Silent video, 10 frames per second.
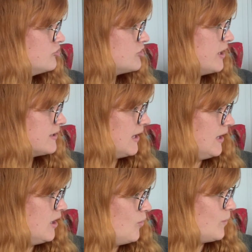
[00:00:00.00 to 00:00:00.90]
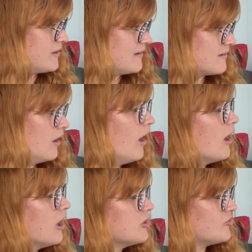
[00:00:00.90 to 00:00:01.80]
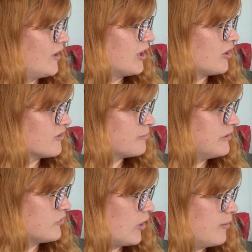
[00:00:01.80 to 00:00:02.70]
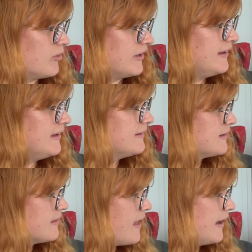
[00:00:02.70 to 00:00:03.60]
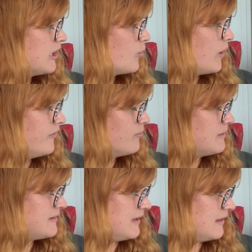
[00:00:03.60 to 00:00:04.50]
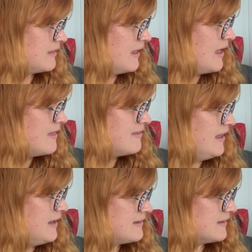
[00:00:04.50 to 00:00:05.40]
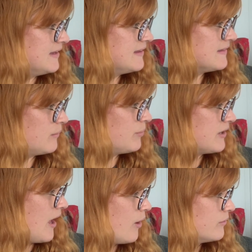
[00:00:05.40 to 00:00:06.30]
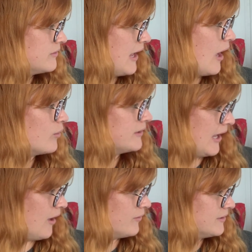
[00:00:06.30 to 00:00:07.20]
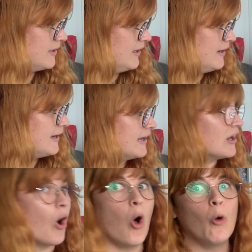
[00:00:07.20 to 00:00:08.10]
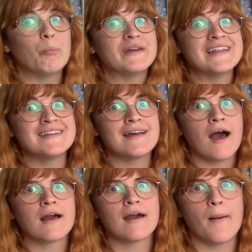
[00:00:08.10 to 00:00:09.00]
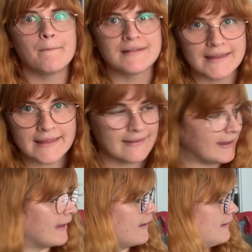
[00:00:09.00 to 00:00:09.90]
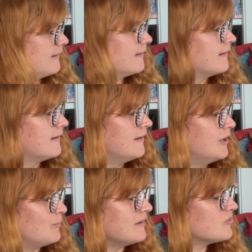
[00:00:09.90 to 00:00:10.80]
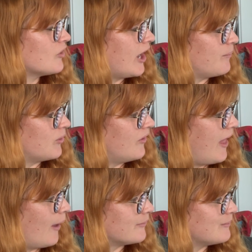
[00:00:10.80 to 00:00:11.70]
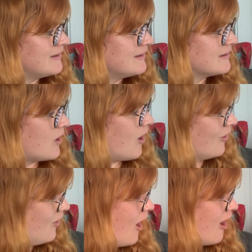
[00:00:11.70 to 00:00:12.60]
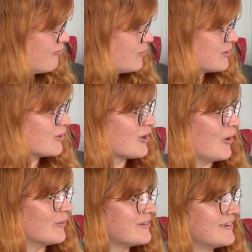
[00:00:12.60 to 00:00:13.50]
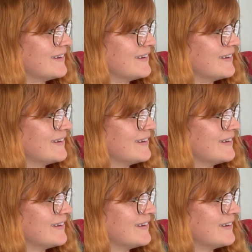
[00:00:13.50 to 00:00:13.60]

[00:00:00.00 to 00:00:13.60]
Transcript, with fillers: Gently, with his large fingers, Mr. Abel eased the lining away from the teeth. Then he slid the zipper down, down, down. It opened completely. Mr. Abel helped Mrs. Toggle off with her coat.